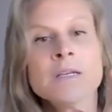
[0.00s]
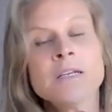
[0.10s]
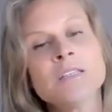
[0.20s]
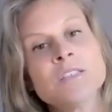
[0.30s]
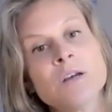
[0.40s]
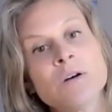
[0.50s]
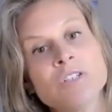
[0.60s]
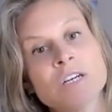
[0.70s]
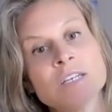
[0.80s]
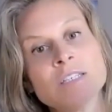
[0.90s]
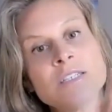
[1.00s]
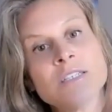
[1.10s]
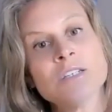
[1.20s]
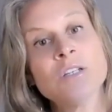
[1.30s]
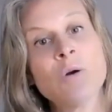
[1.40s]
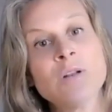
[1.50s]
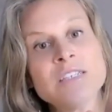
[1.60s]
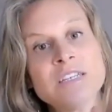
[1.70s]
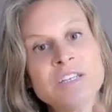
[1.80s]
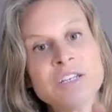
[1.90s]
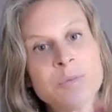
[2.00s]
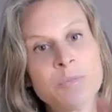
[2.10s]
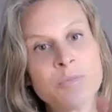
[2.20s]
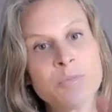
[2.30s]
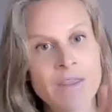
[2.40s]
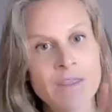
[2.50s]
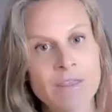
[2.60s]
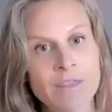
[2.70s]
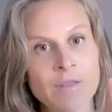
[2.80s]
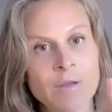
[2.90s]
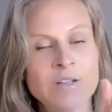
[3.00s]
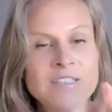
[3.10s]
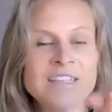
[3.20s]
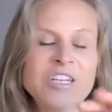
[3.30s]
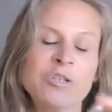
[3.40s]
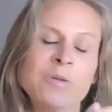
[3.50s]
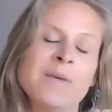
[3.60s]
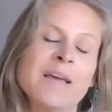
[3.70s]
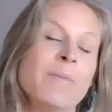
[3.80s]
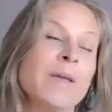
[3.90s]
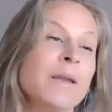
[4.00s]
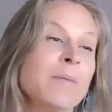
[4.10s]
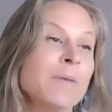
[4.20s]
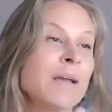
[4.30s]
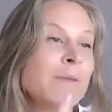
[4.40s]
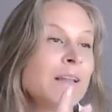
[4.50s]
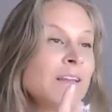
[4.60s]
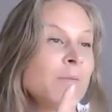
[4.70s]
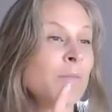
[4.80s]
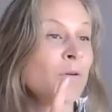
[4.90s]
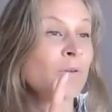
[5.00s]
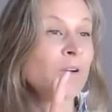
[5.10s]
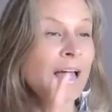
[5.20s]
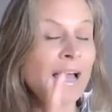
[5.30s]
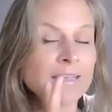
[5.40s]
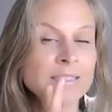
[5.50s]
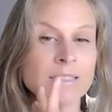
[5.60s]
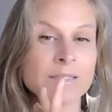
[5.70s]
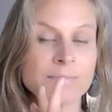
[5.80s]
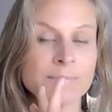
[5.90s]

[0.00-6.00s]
And so just noticing your breath, noticing that you may be becoming a little bit more relaxed,